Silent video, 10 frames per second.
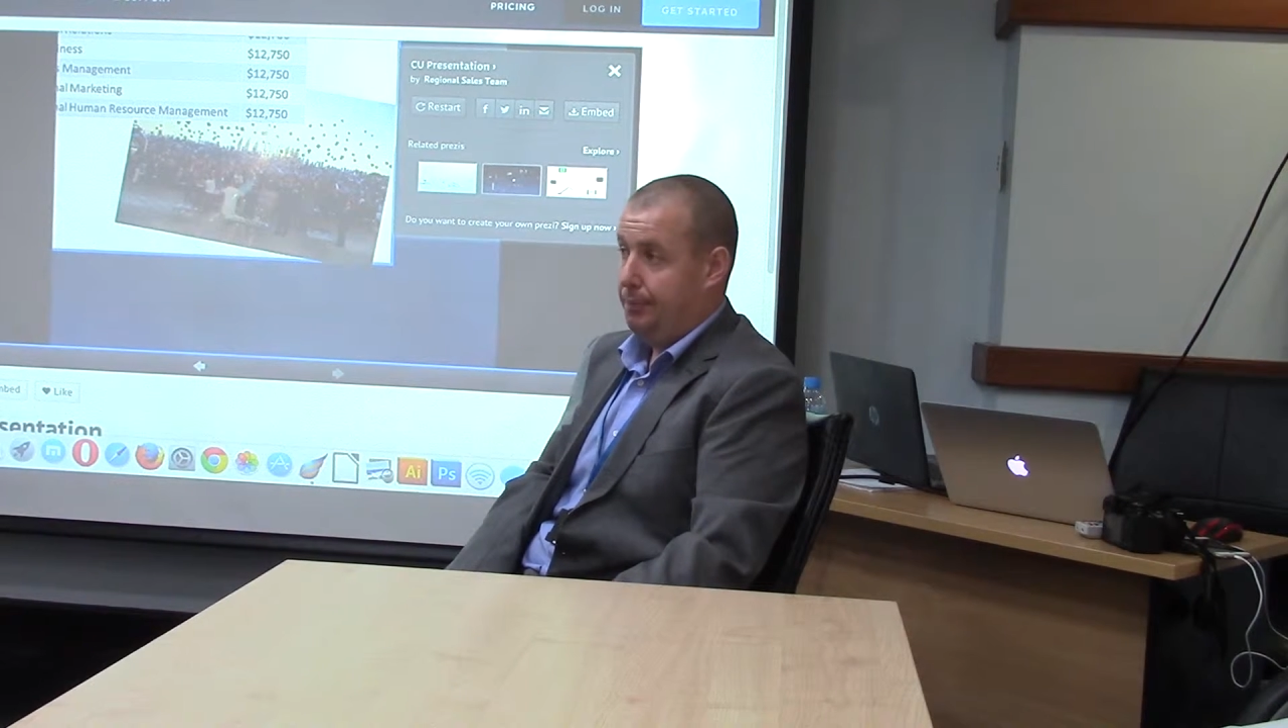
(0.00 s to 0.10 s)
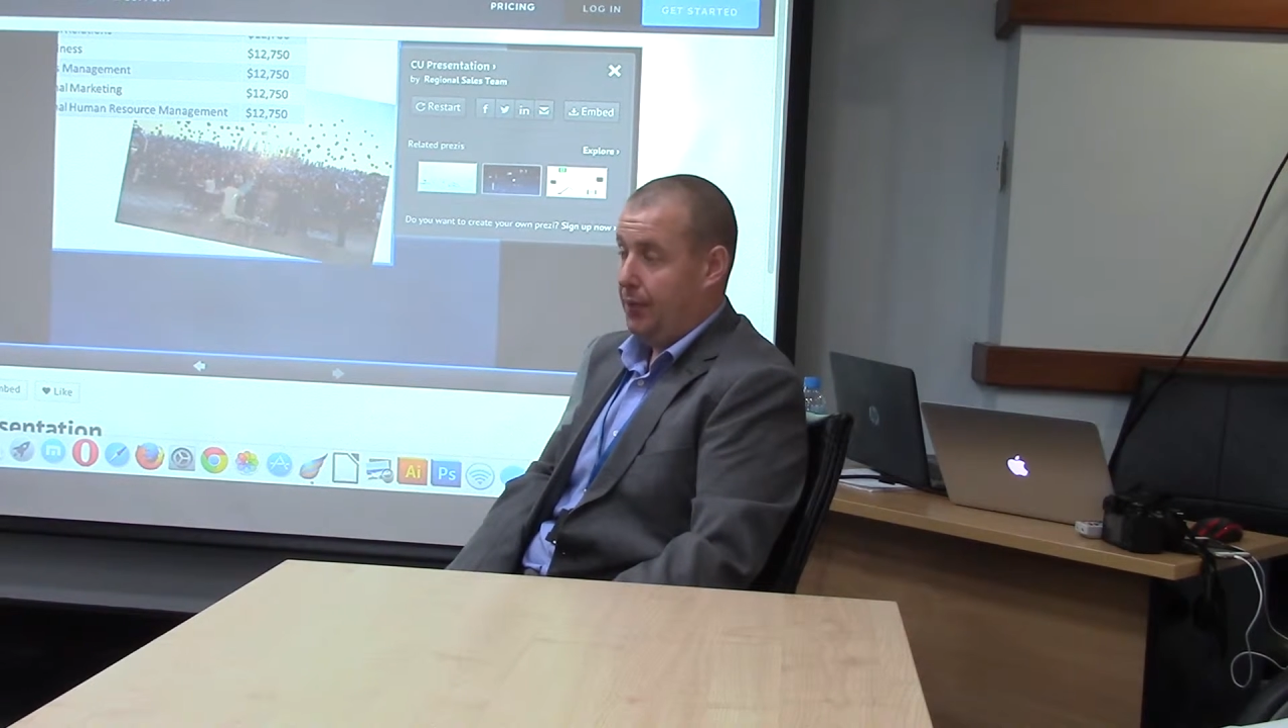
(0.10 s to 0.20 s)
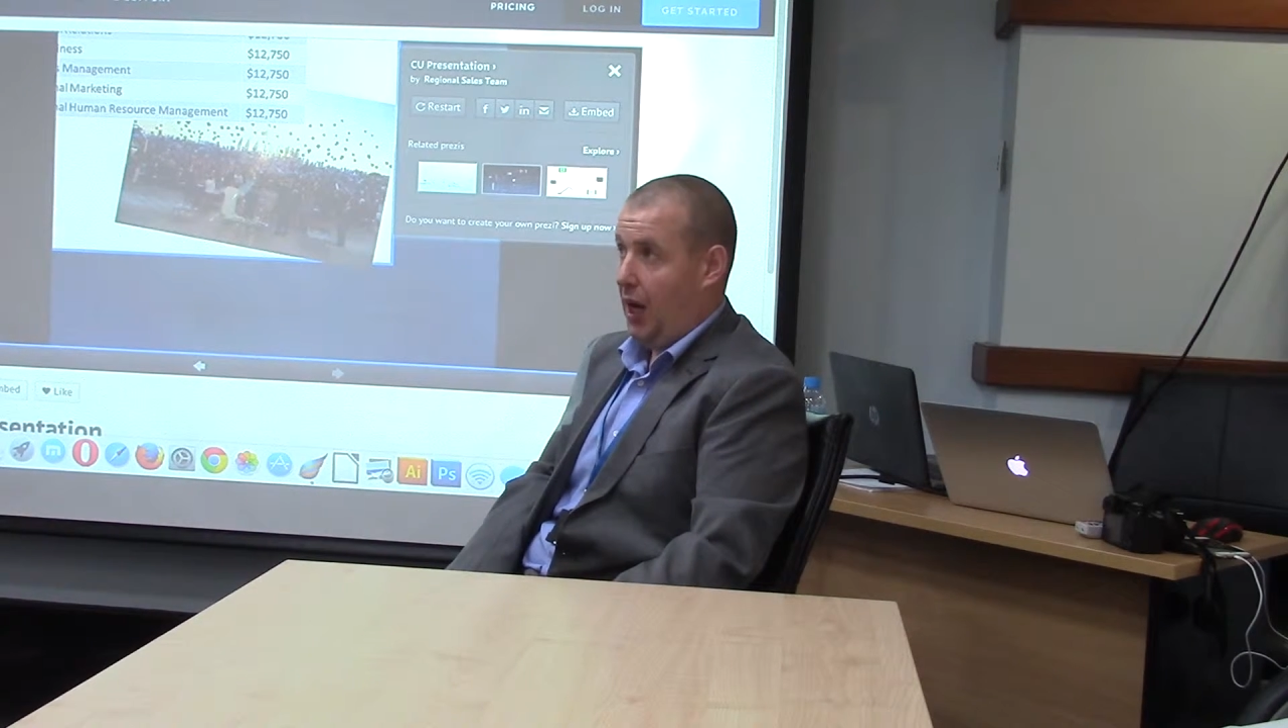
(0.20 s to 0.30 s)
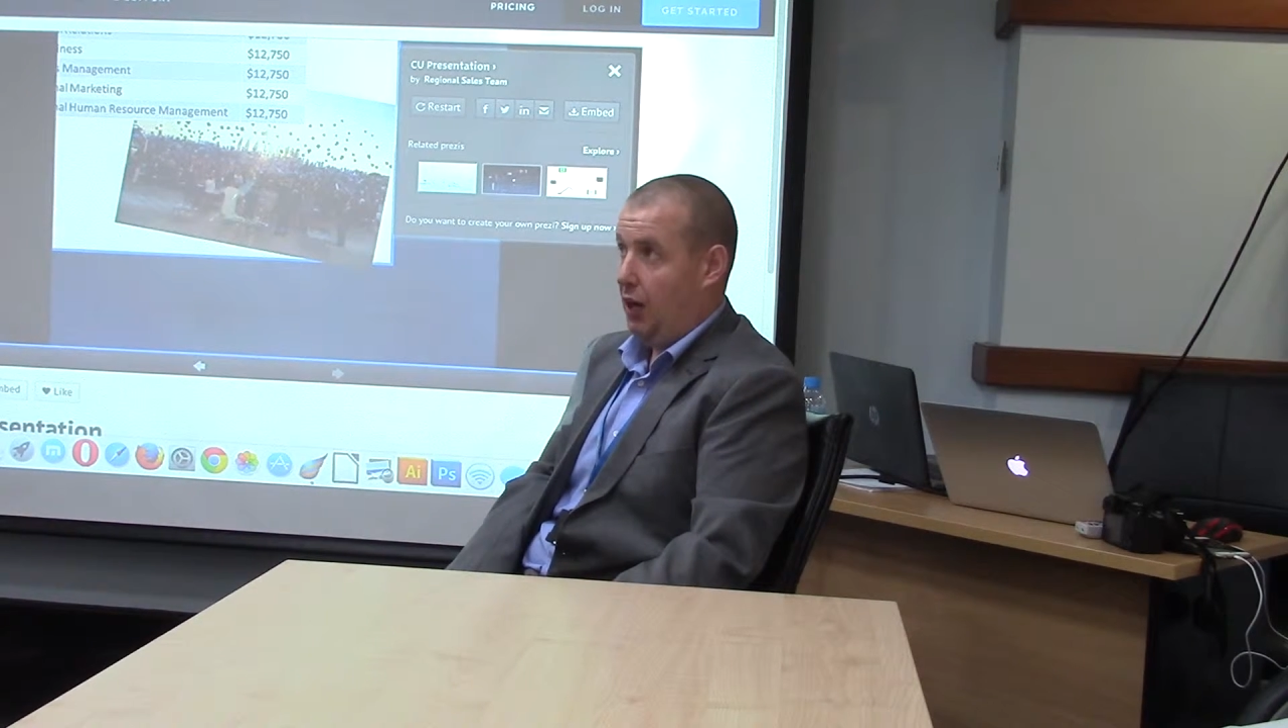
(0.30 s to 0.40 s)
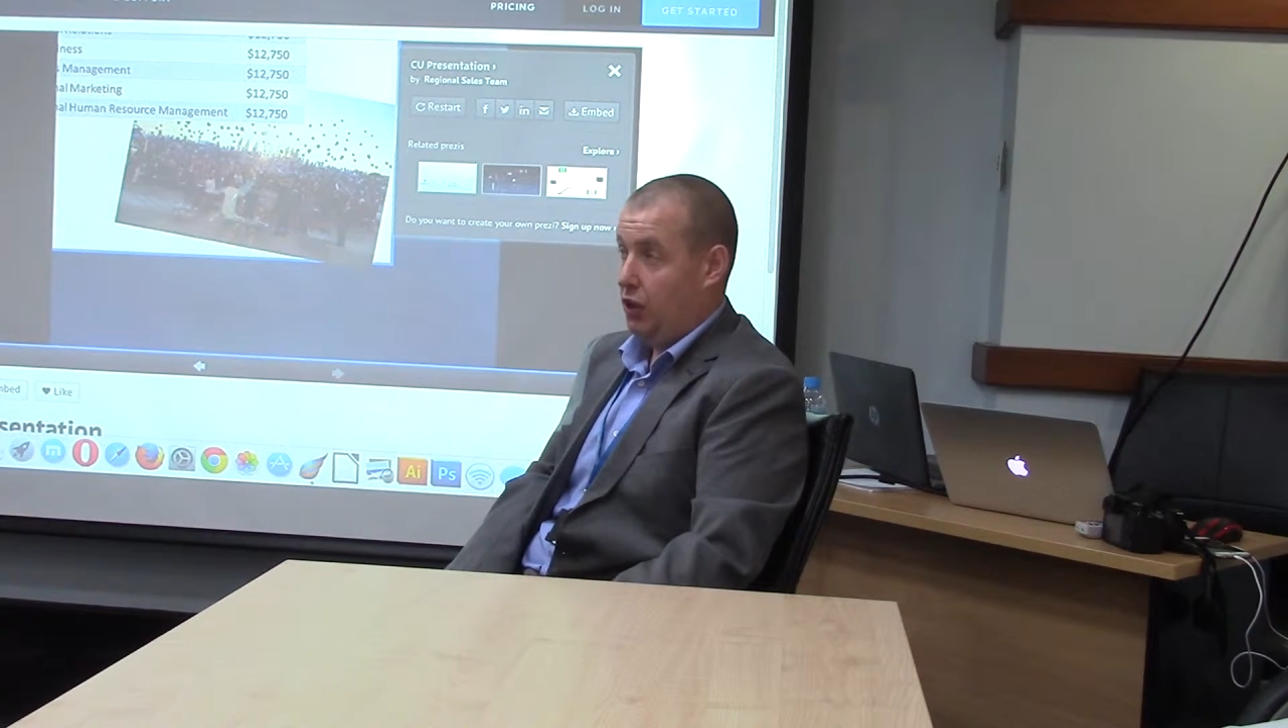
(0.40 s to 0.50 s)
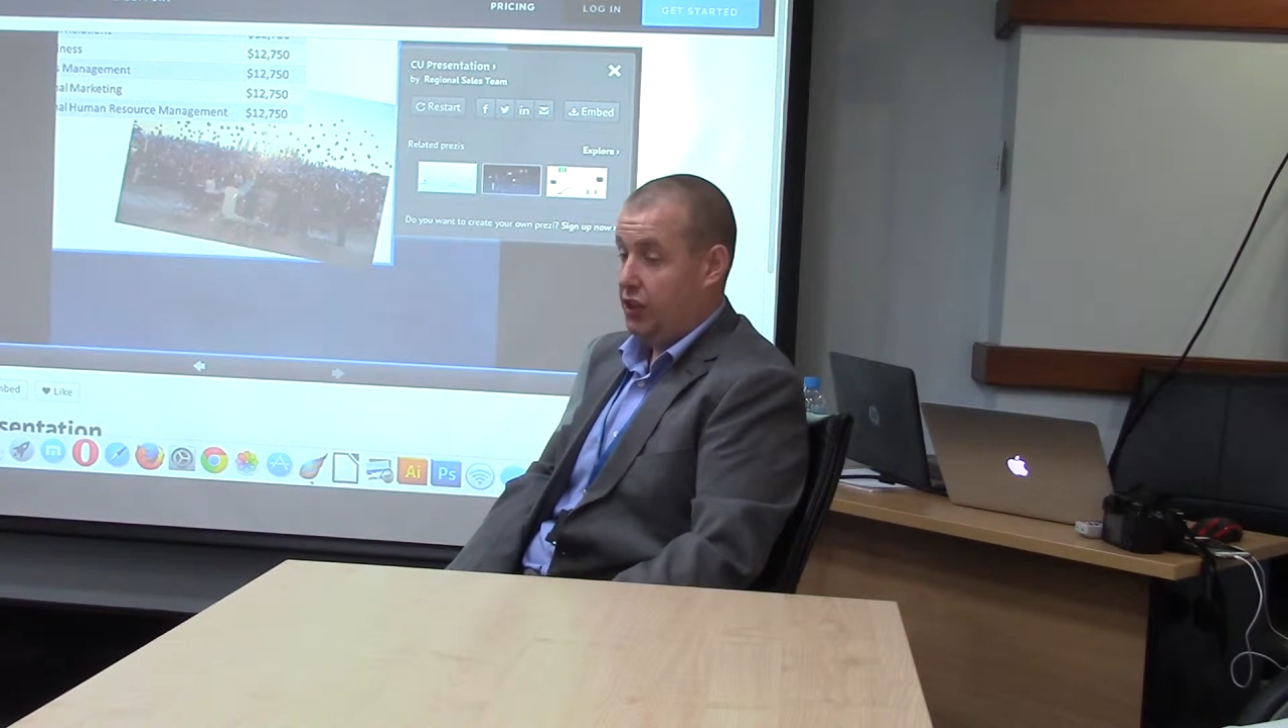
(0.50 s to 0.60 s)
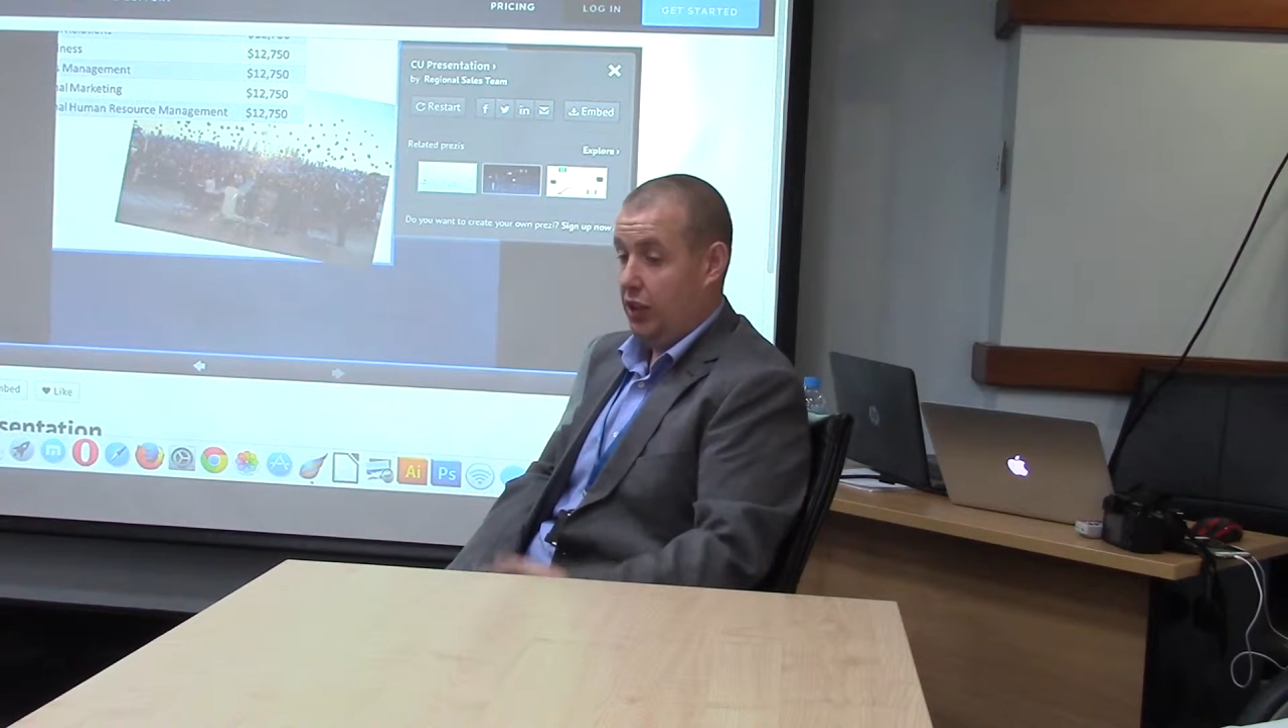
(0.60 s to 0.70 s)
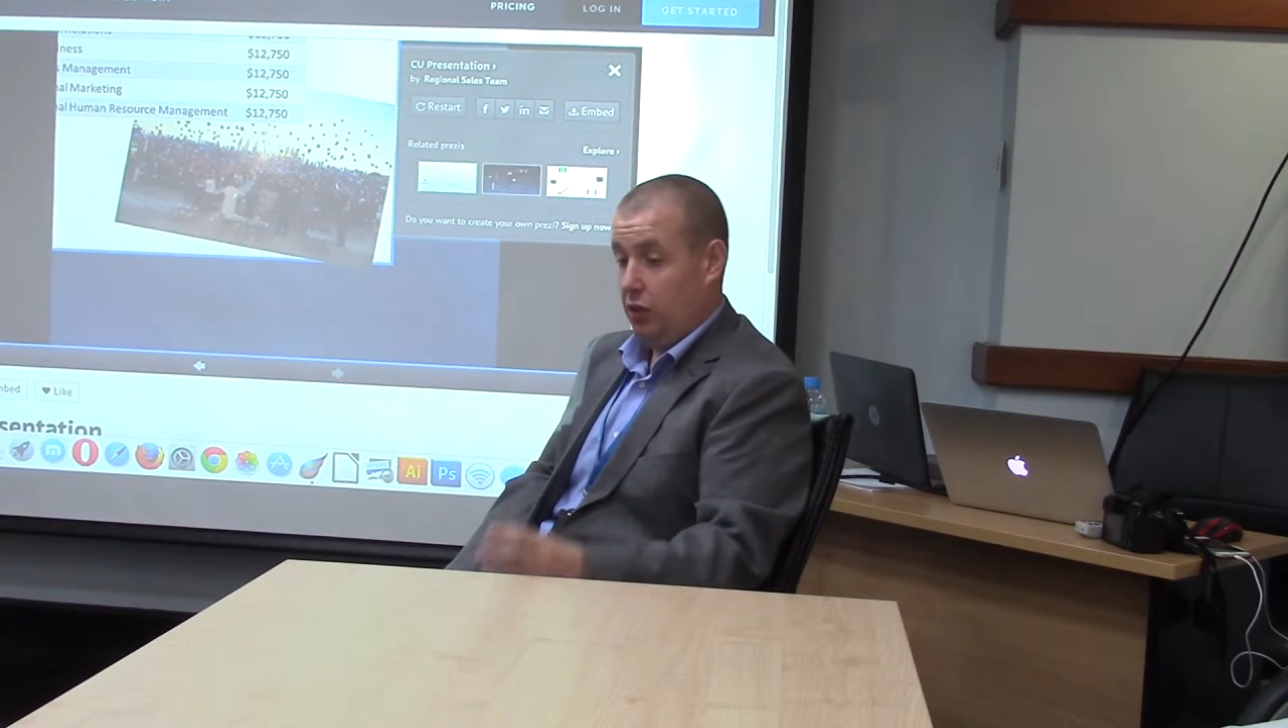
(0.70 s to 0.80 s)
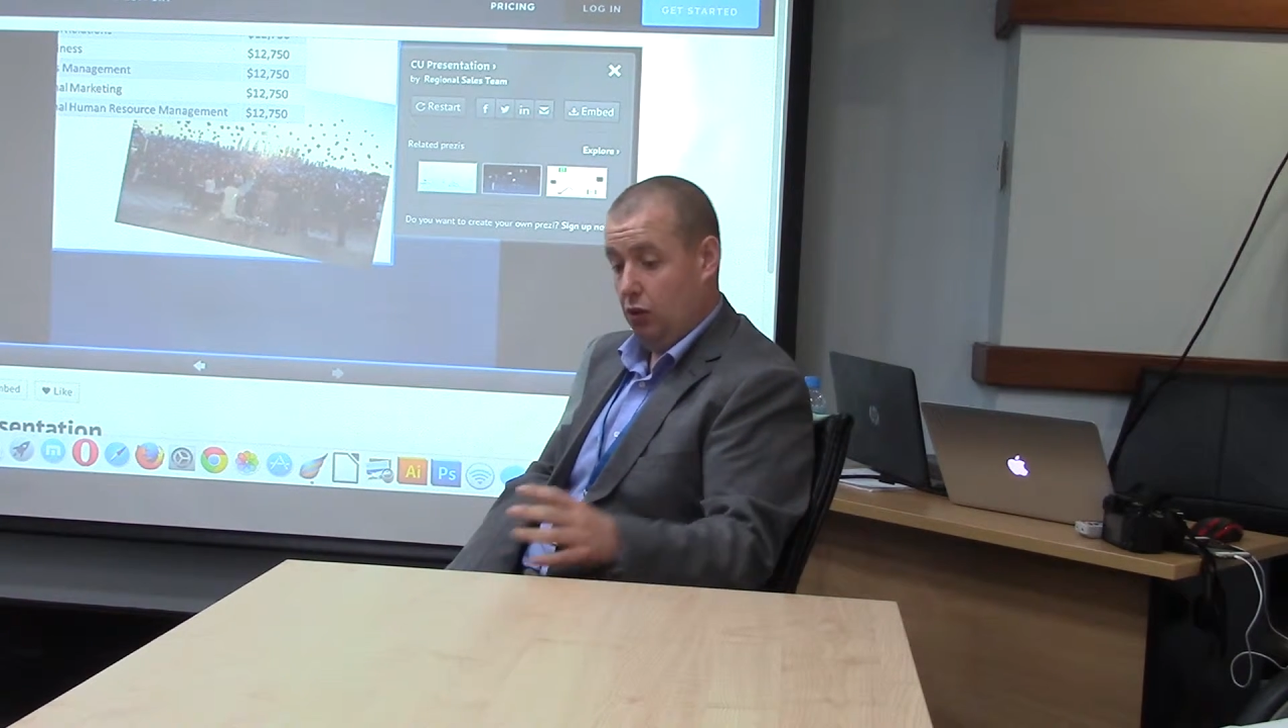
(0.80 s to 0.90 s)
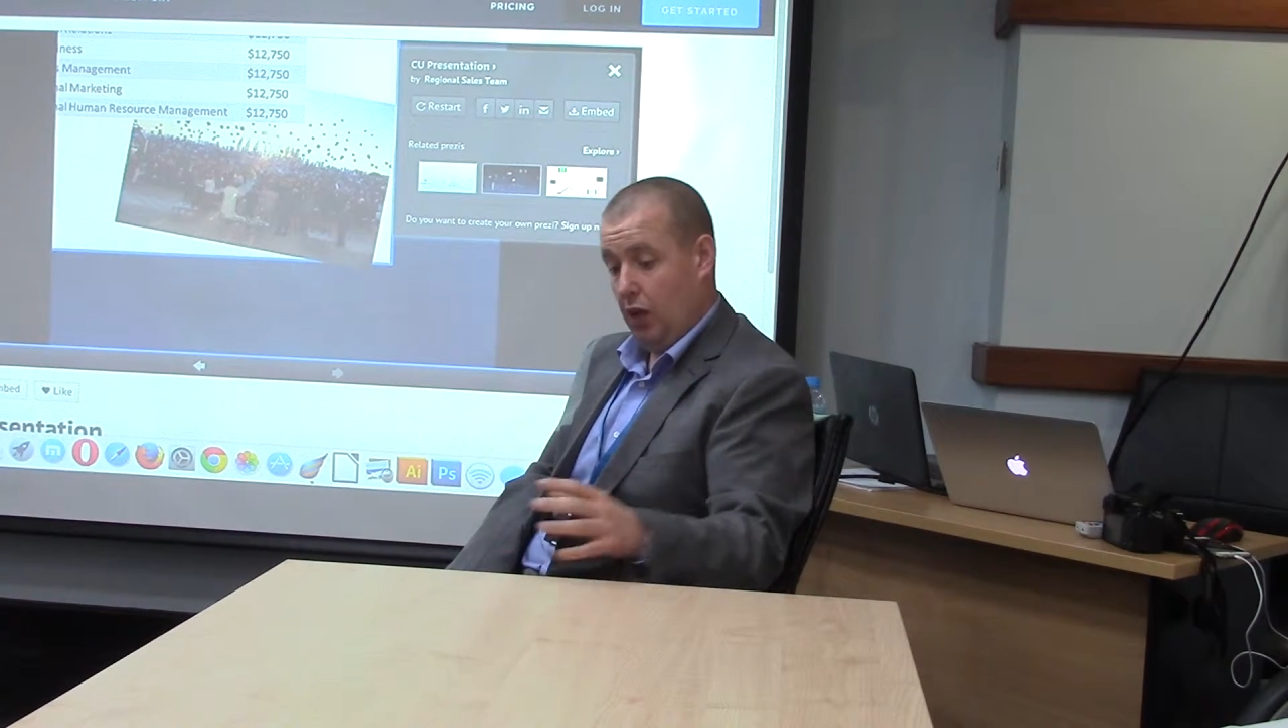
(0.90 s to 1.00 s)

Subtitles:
And like I say,